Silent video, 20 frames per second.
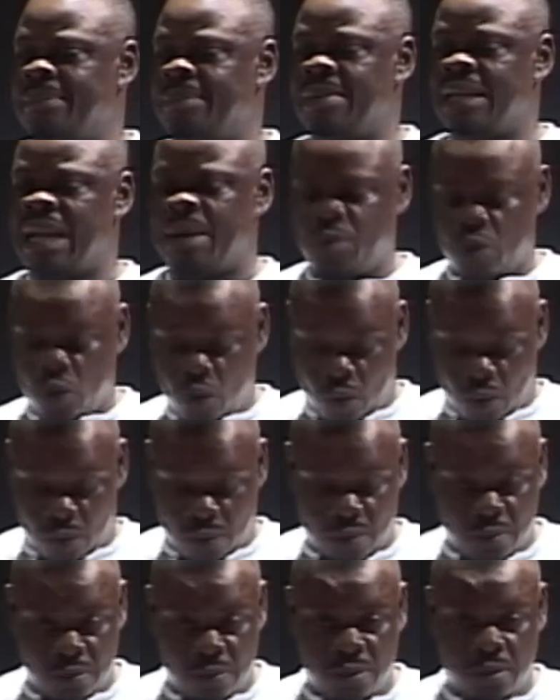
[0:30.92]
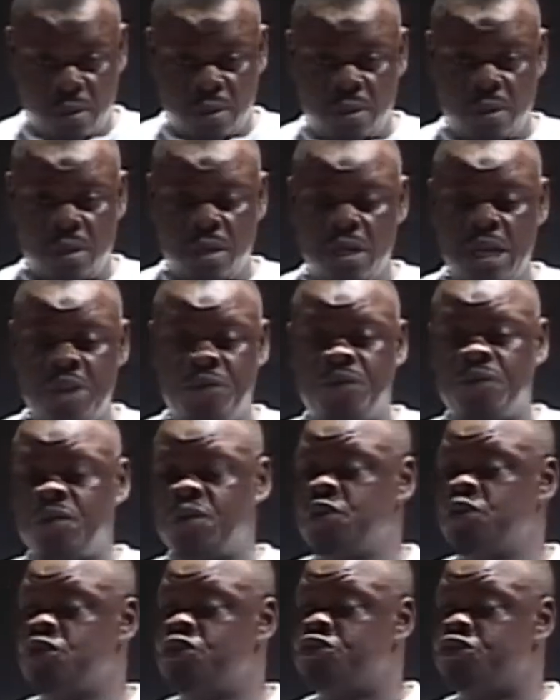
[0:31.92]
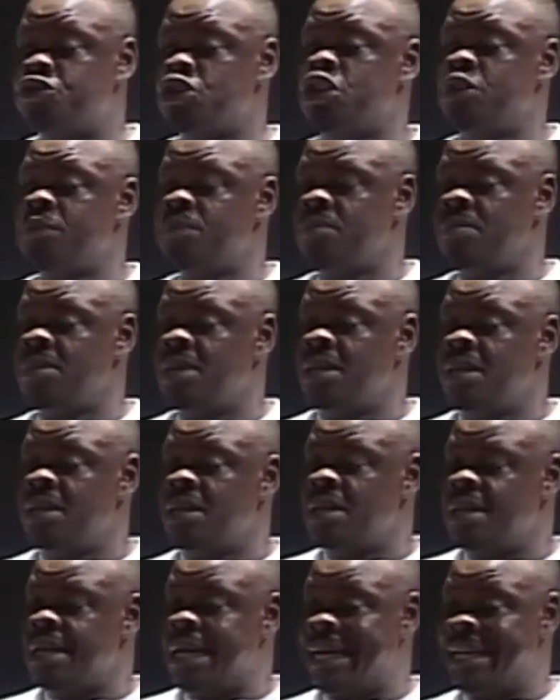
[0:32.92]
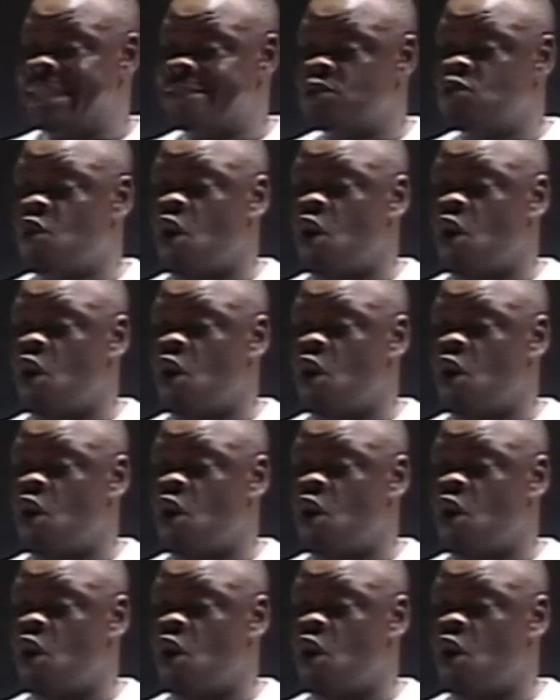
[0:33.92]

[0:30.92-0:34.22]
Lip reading: let me go on. If you dream, it is